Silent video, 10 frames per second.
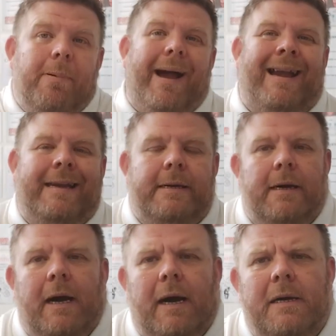back
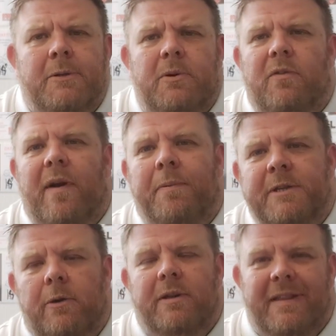to another
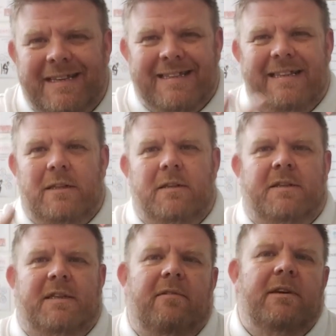episode in this little
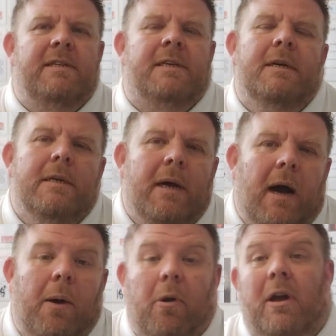series
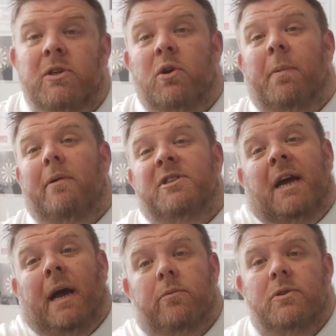where I talk about
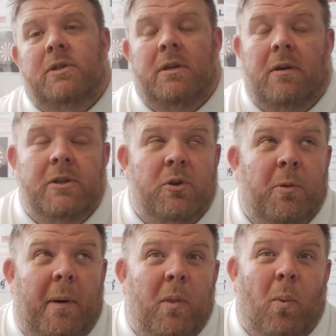checkouts and I talk
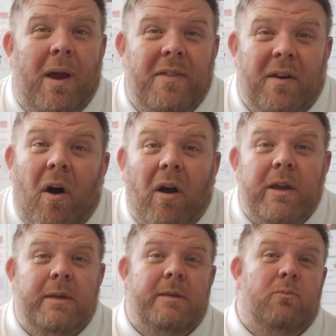about the way that
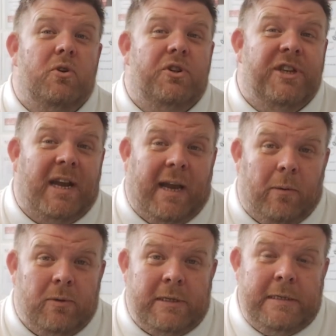I would check
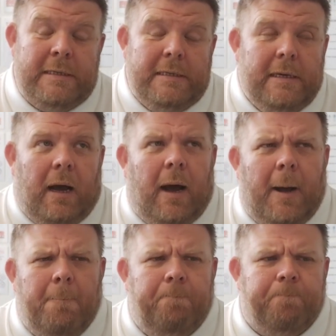out.
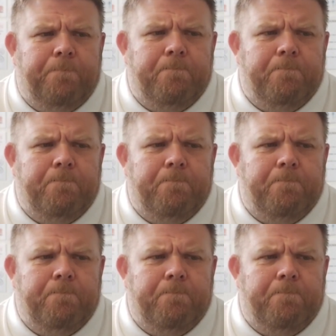One